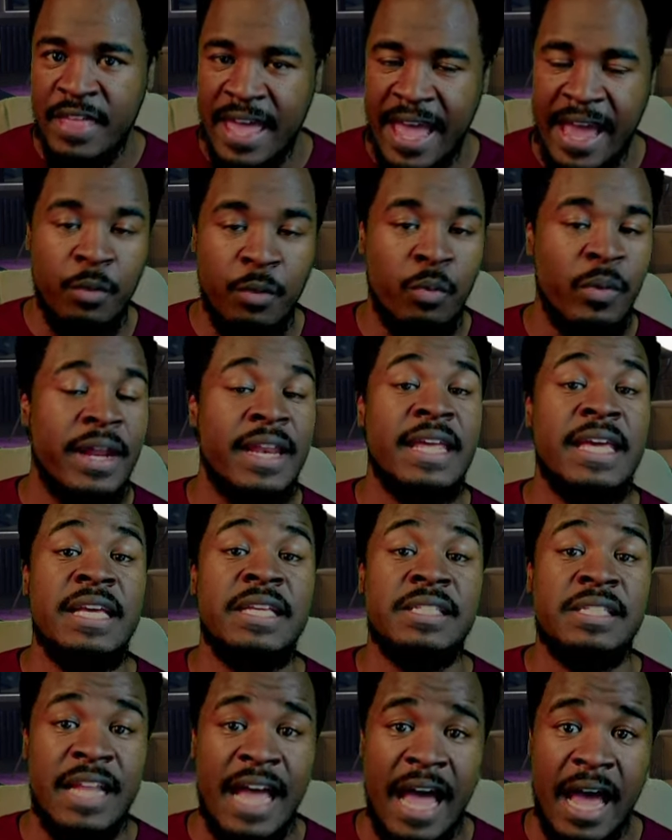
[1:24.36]
that when
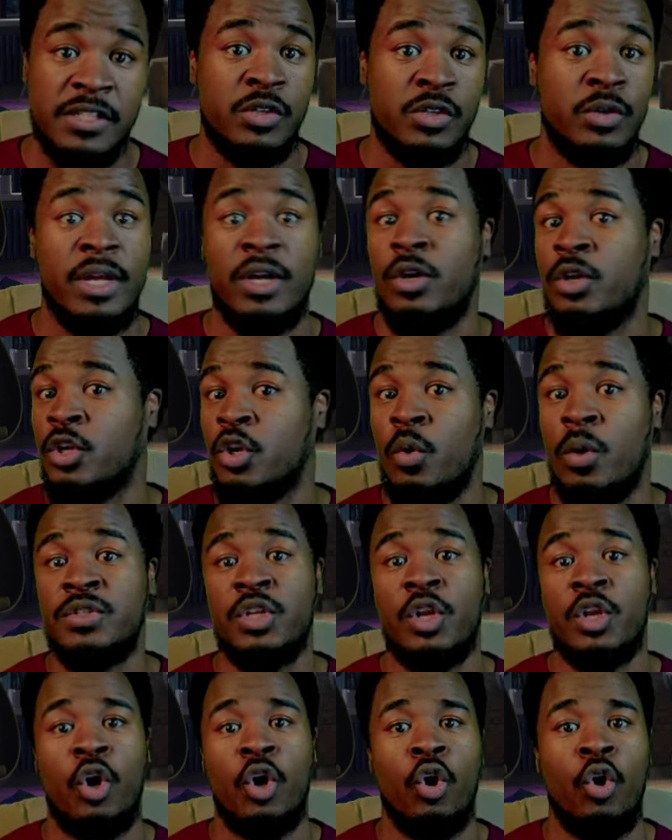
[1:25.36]
he's not. So they're going to go
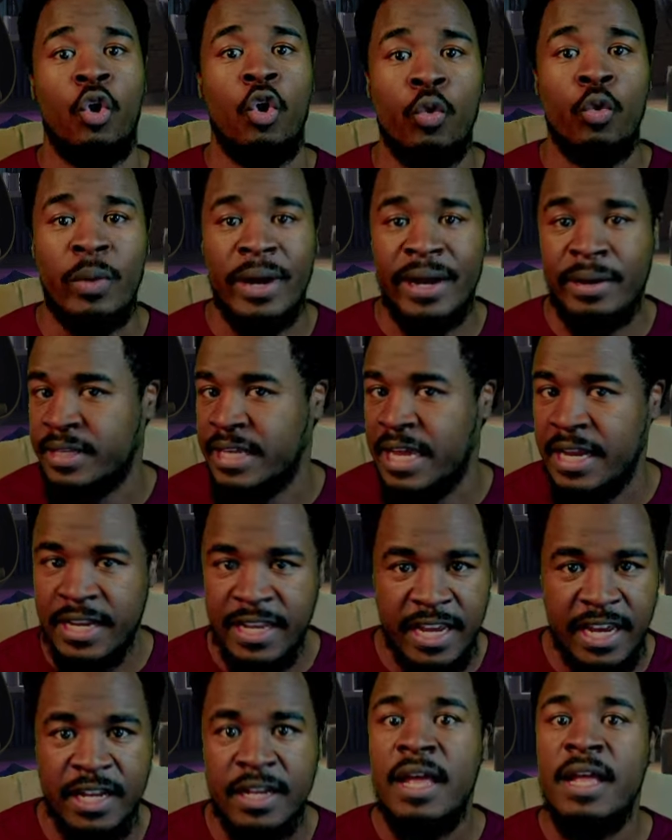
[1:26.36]
into the whole rhetoric they
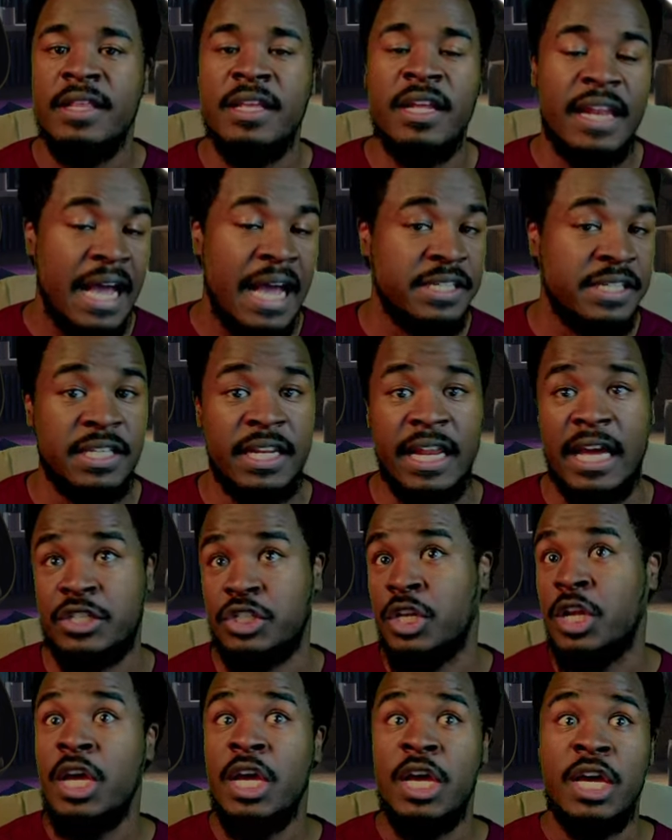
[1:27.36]
did the last
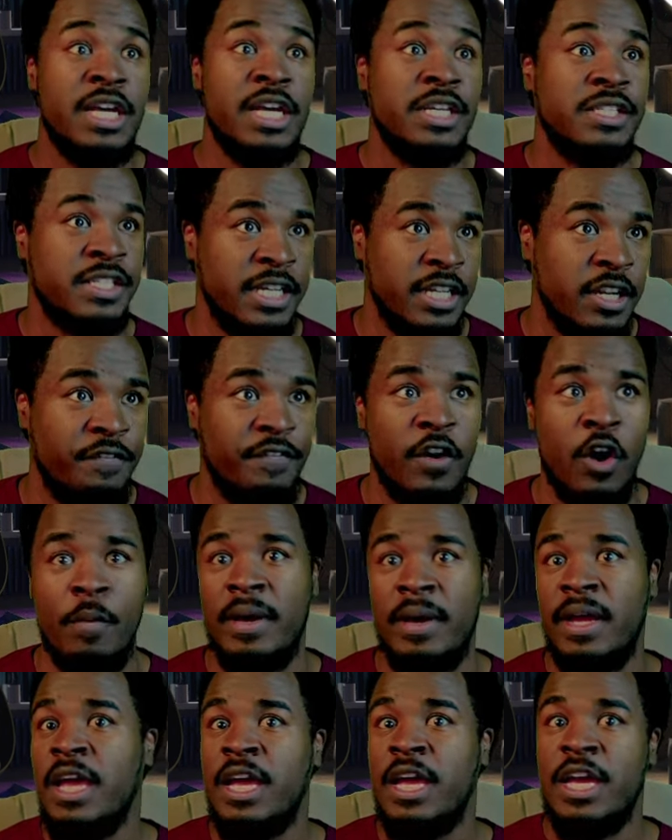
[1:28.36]
election. He's
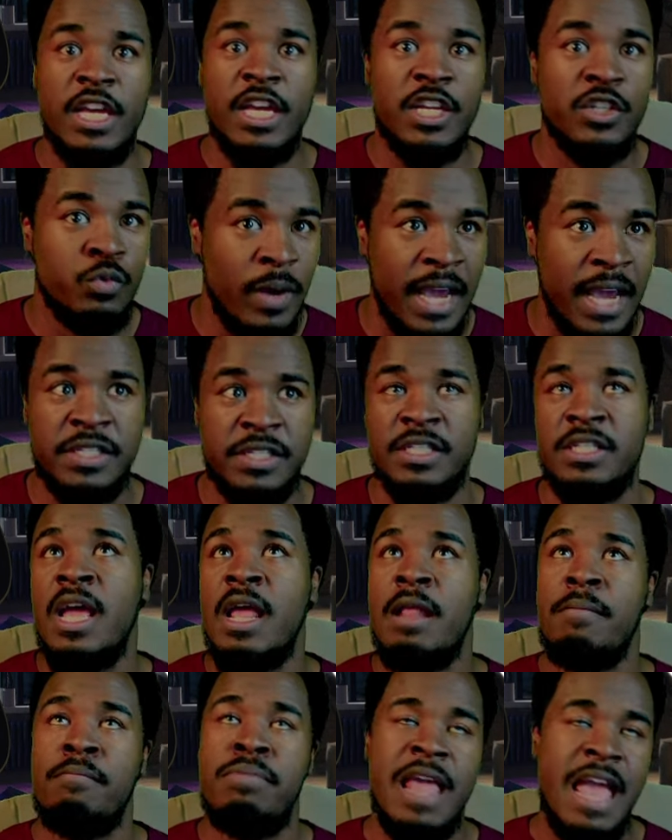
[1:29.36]
xenophobic. He's
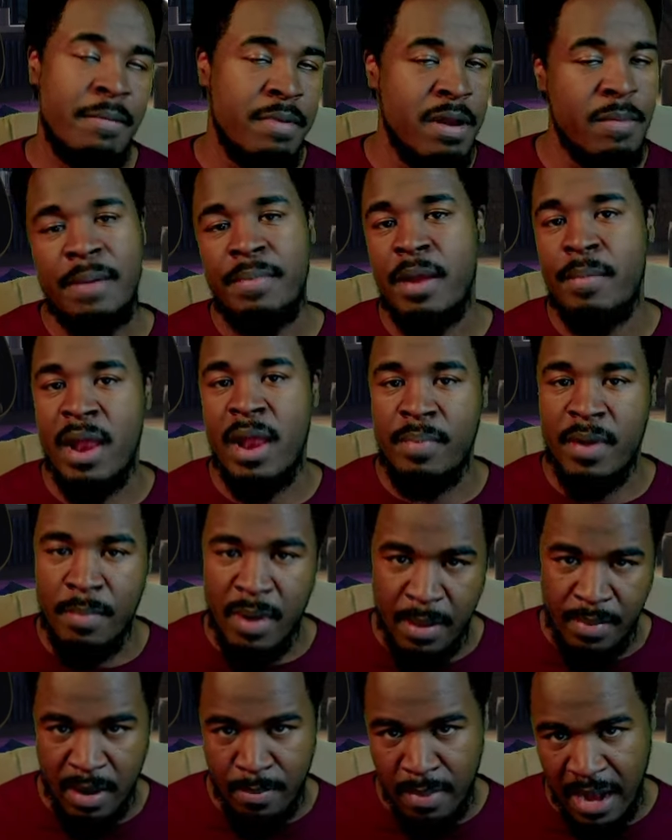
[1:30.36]
racist. Blah, blah, blah, blah, blah, blah,
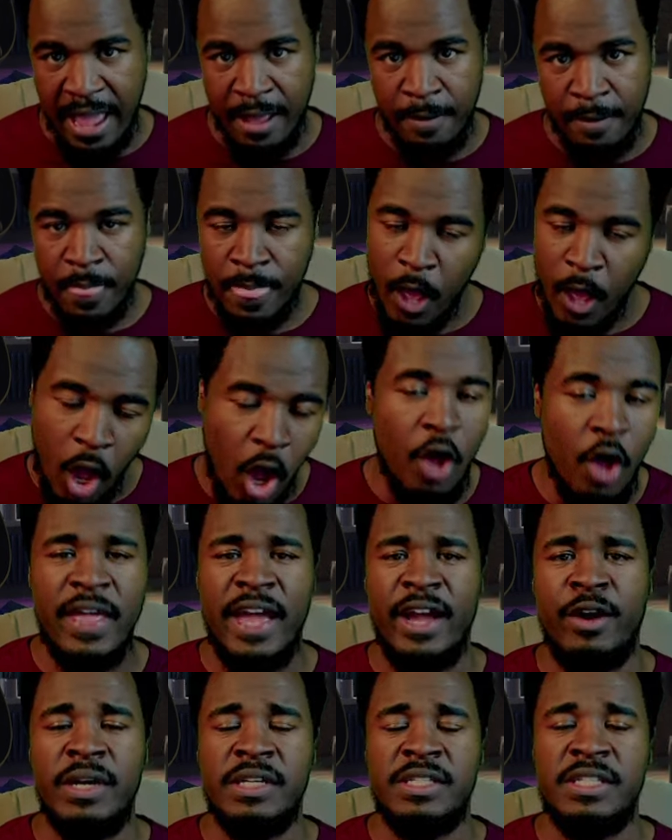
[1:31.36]
blah, blah, blah. All
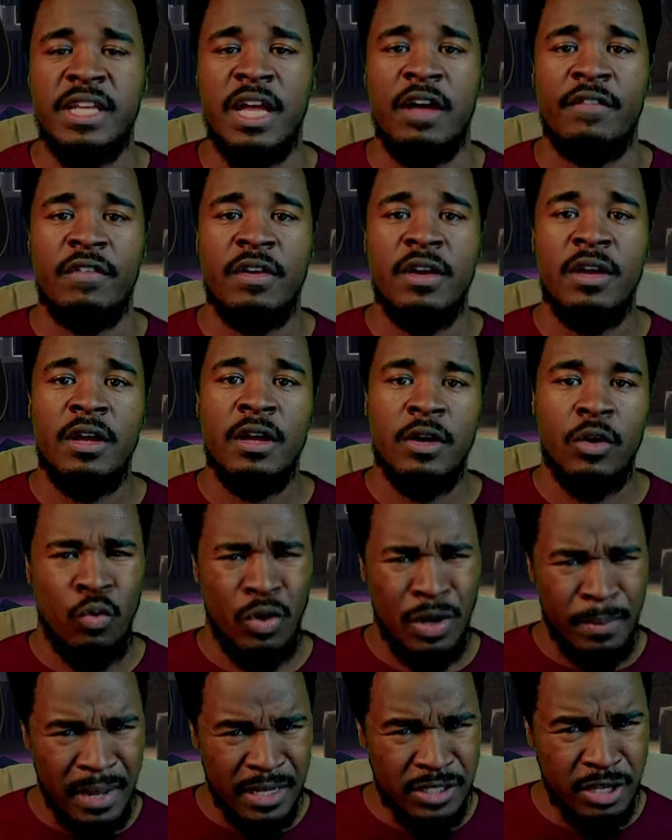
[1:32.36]
that great stuff.
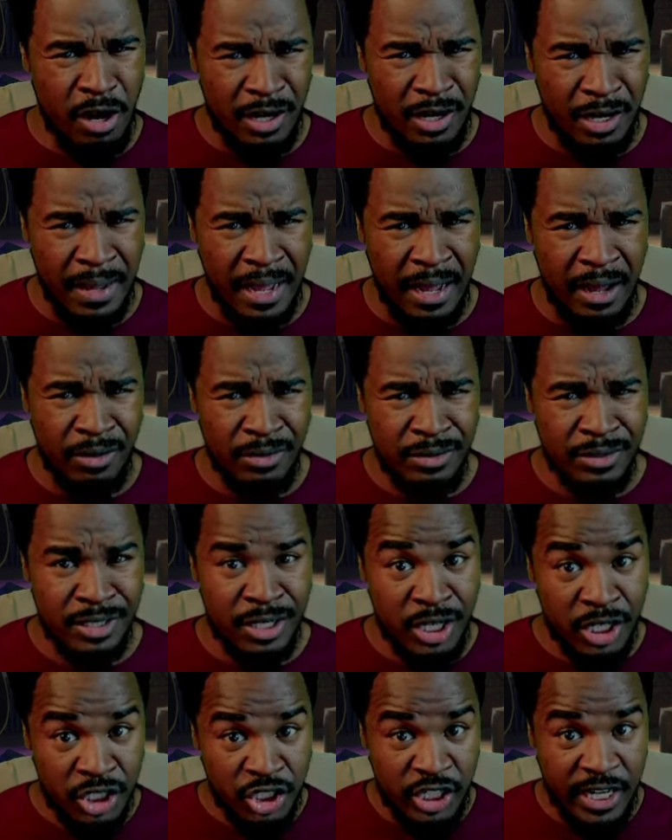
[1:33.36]
What am I talking about?
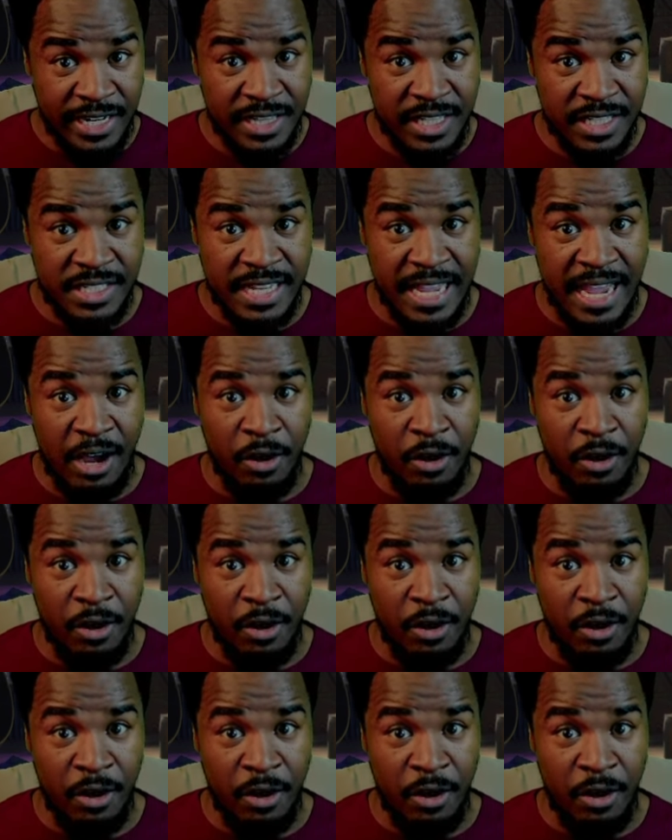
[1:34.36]
Check this